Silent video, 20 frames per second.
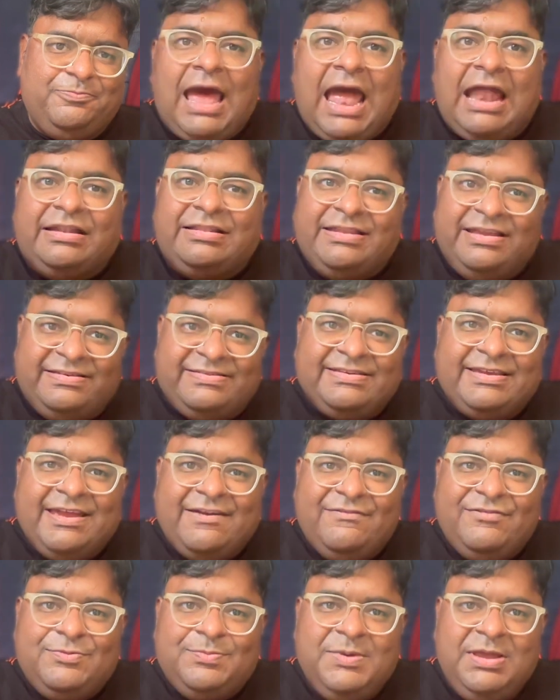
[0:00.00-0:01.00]
And this
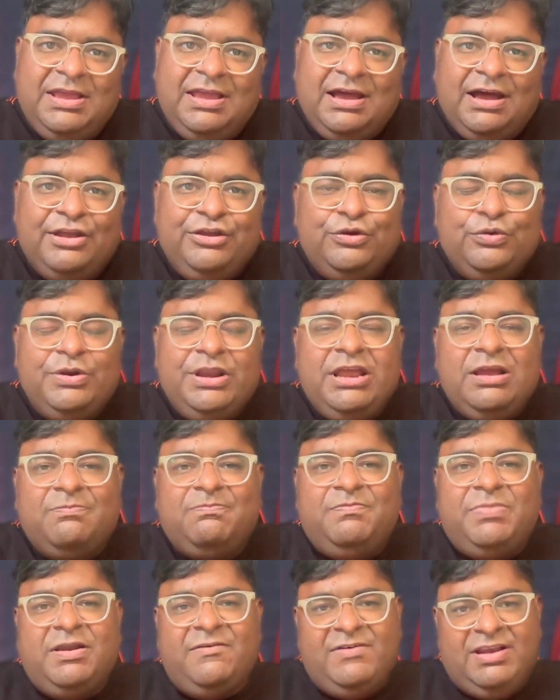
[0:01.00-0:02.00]
gives me a unique
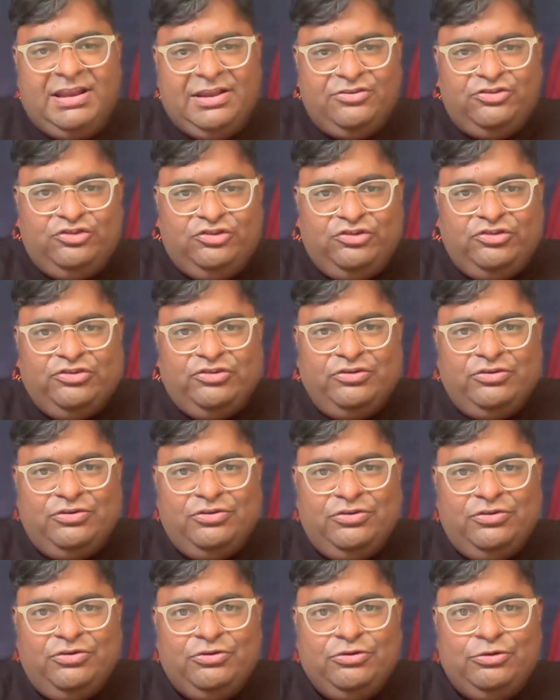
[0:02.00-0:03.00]
privilege
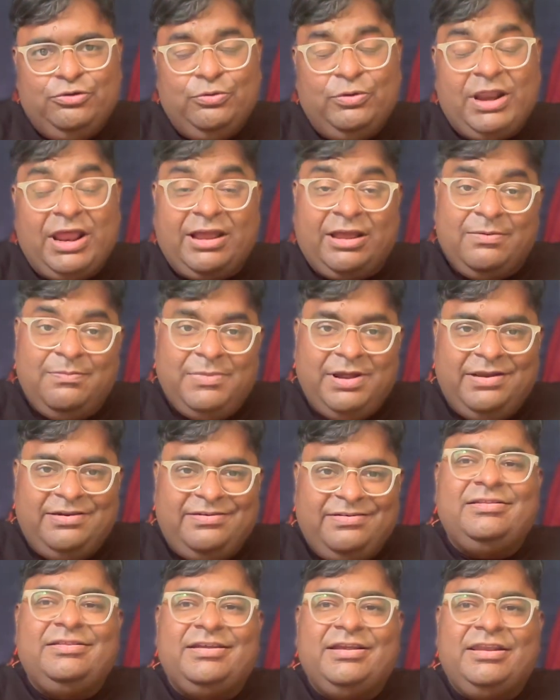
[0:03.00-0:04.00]
to recommend
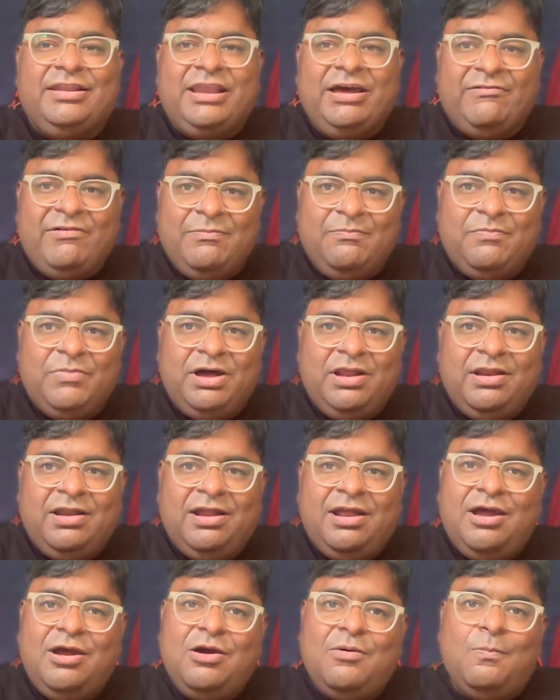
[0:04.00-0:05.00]
the November
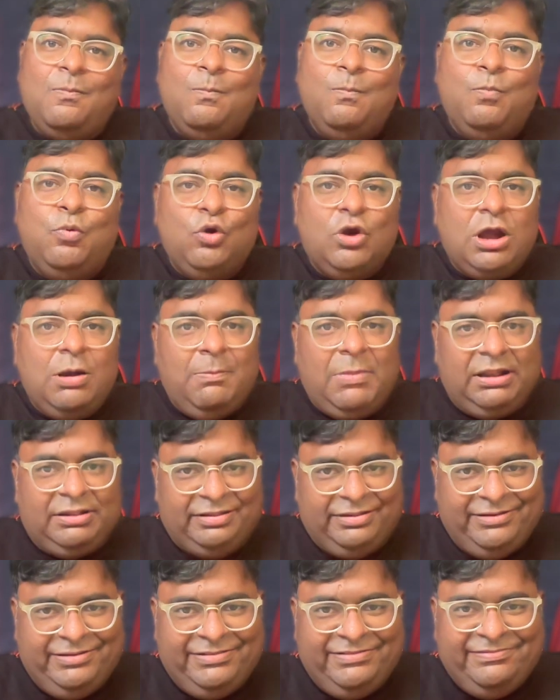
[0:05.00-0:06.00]
book a
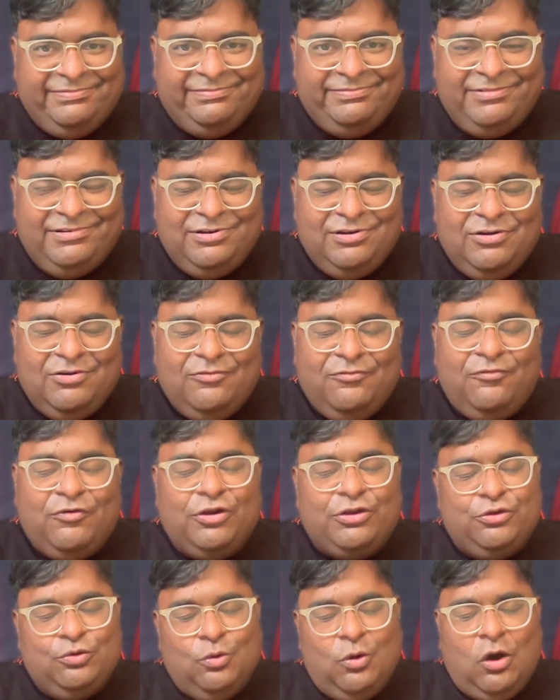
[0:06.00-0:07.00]
month
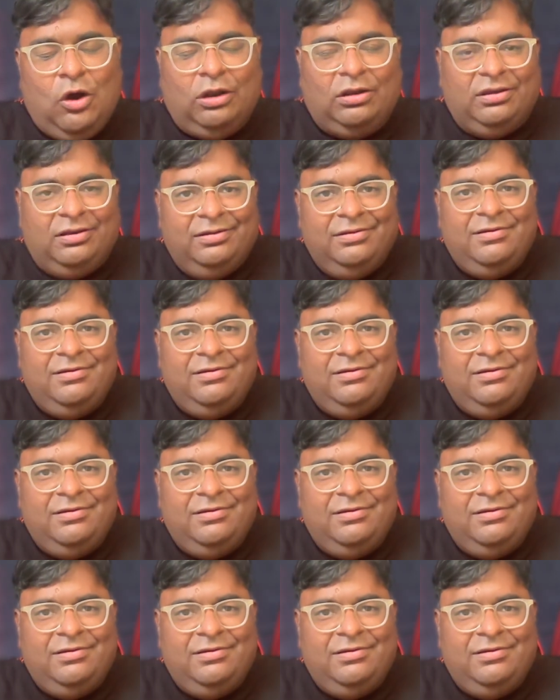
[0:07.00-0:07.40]
for you all.